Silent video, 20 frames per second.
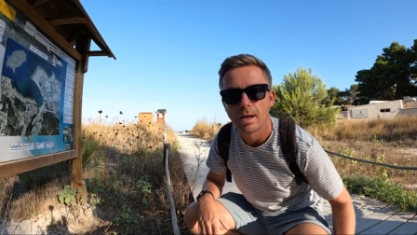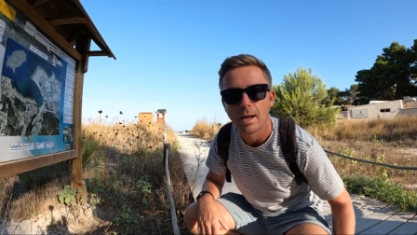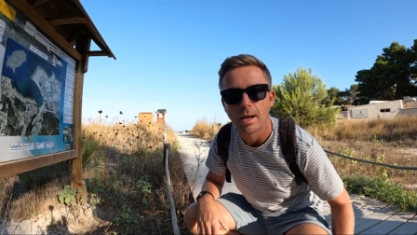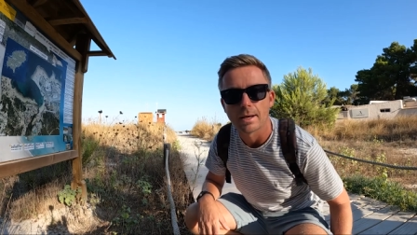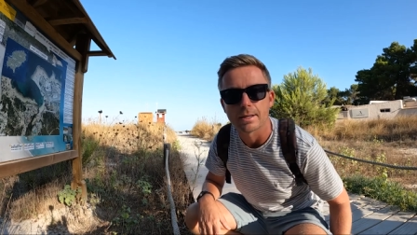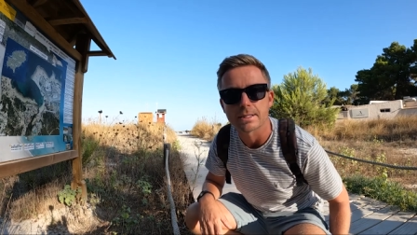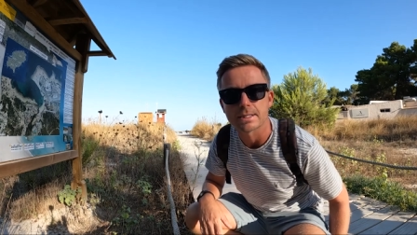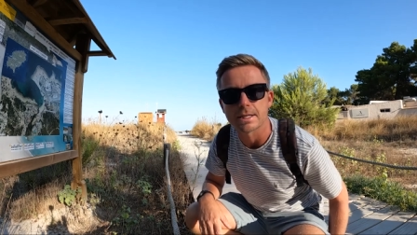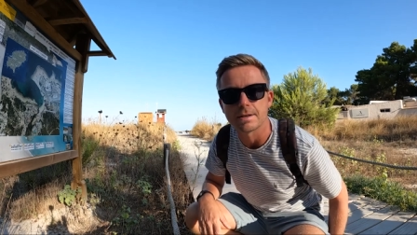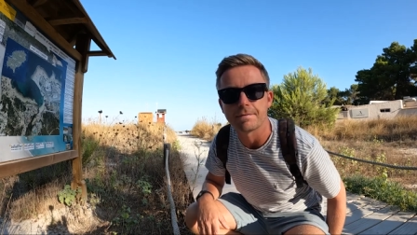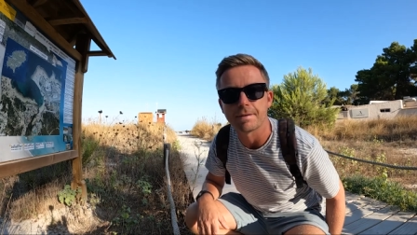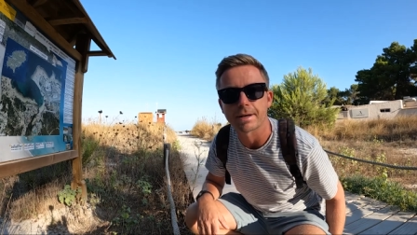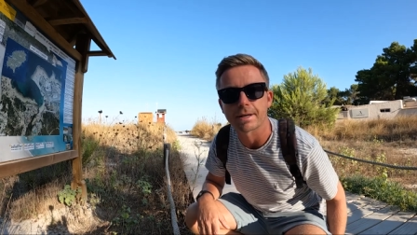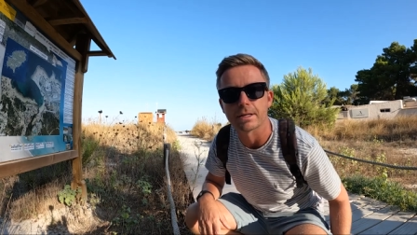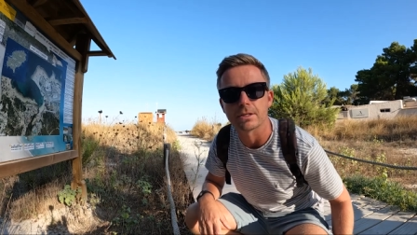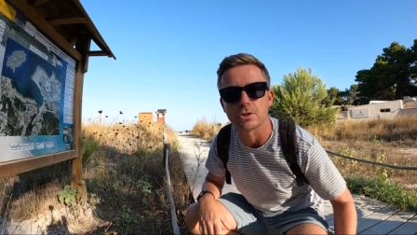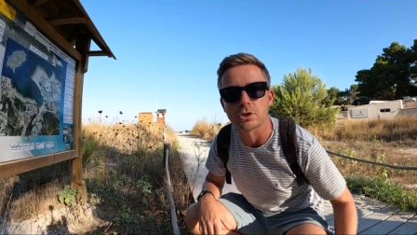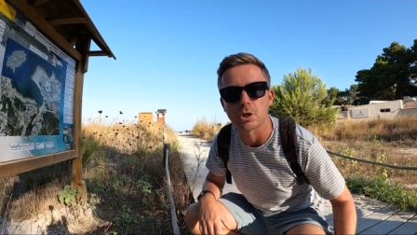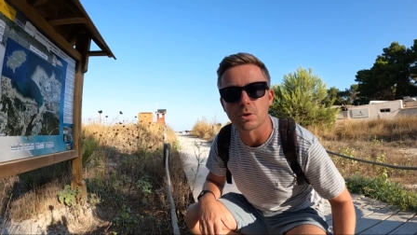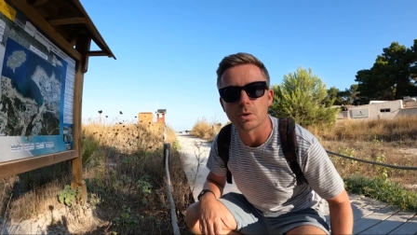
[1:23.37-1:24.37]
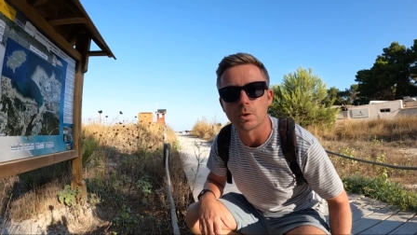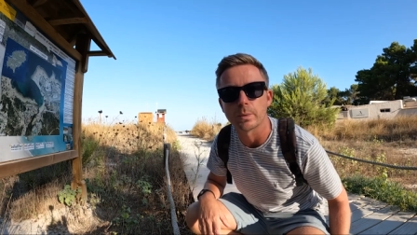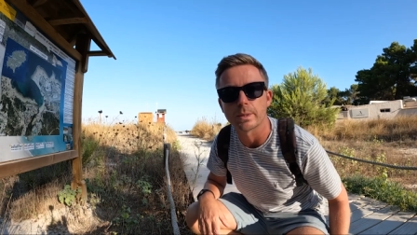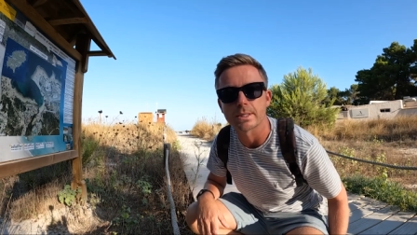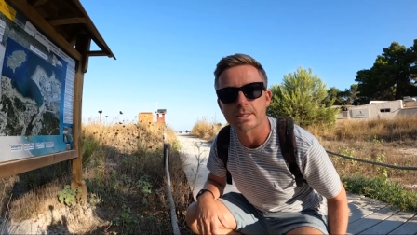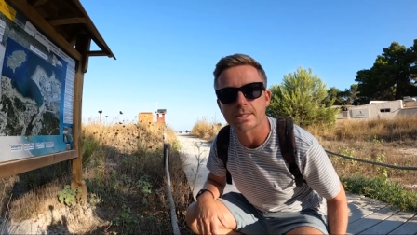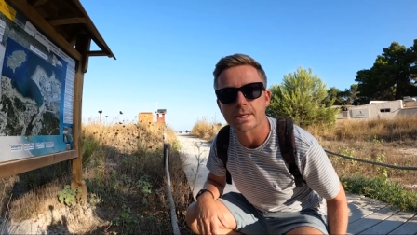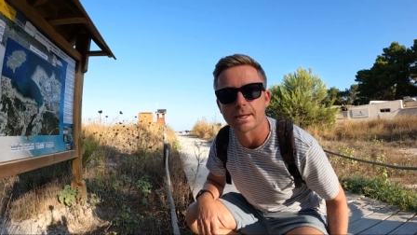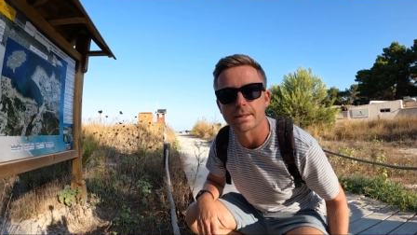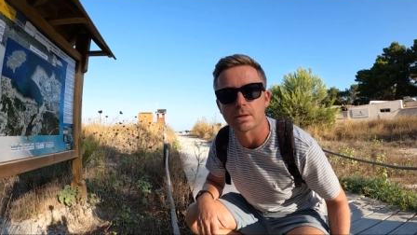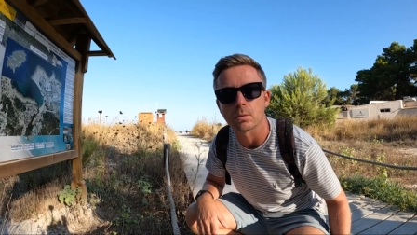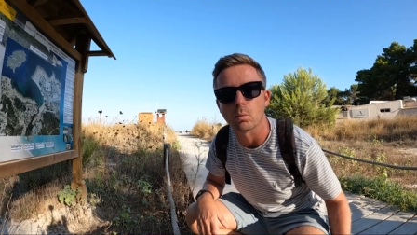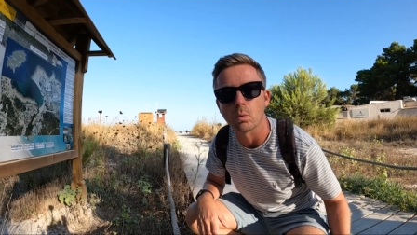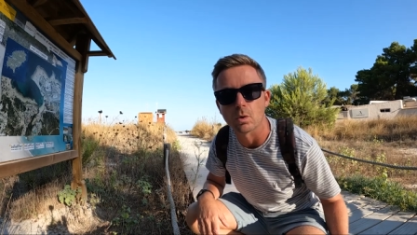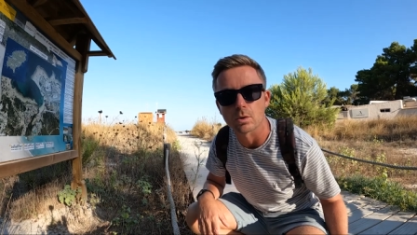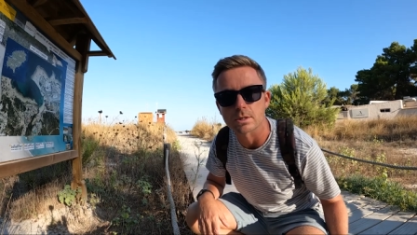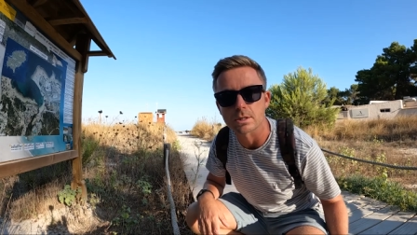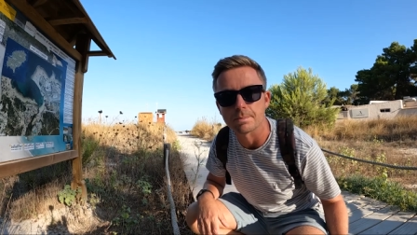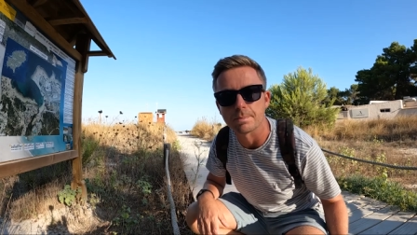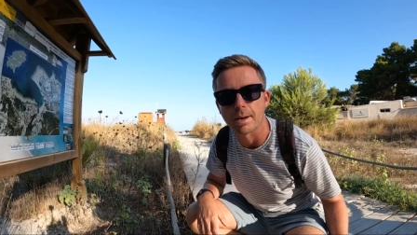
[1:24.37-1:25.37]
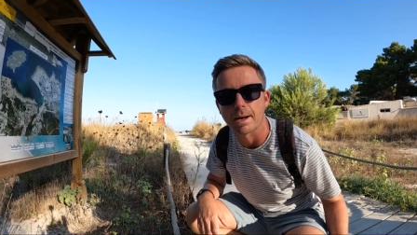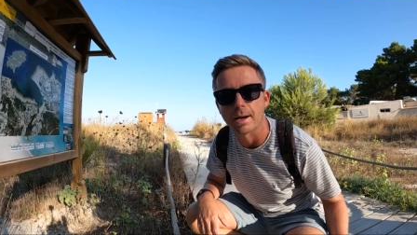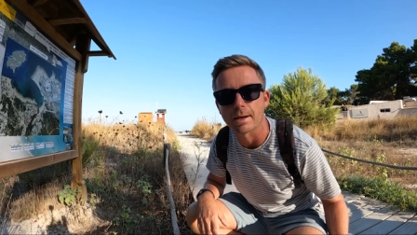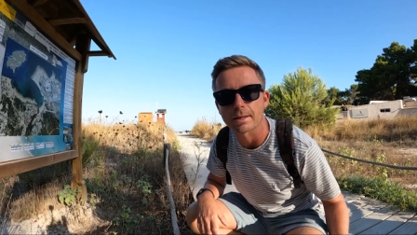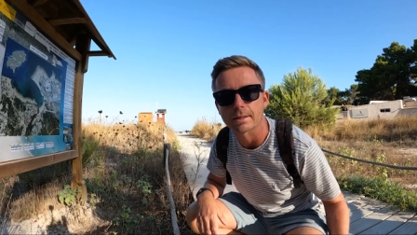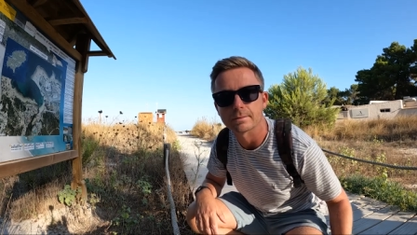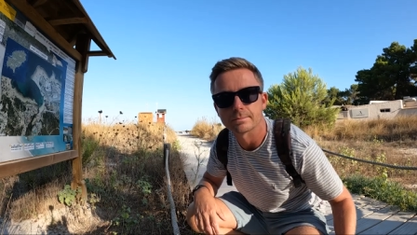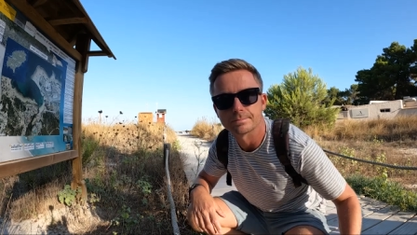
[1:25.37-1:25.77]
and see if I can show you inside the water park.